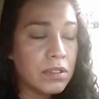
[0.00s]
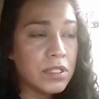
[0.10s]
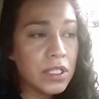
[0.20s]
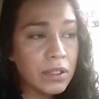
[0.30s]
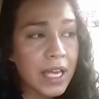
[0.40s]

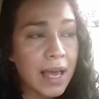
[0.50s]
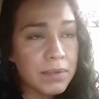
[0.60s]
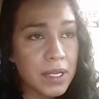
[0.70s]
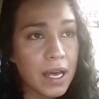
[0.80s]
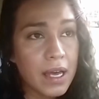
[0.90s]
still
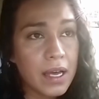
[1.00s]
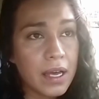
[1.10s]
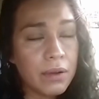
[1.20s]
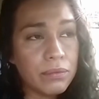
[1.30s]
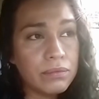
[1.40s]
kept
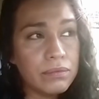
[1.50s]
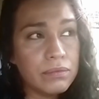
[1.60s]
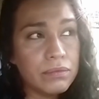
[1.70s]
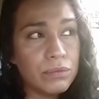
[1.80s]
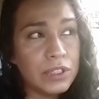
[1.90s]
a, a
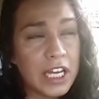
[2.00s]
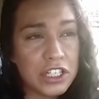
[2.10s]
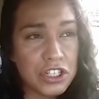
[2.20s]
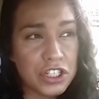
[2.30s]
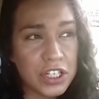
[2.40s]

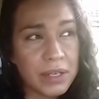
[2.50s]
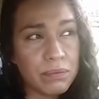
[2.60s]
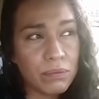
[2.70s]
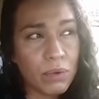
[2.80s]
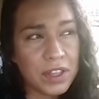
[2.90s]

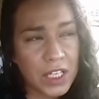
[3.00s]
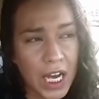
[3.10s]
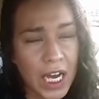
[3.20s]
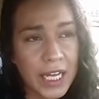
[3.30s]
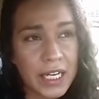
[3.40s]
relationship with
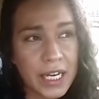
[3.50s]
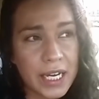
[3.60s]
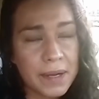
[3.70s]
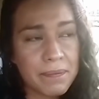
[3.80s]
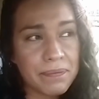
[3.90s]
God,
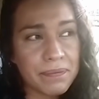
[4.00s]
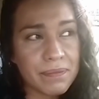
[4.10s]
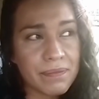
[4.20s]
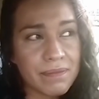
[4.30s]
um,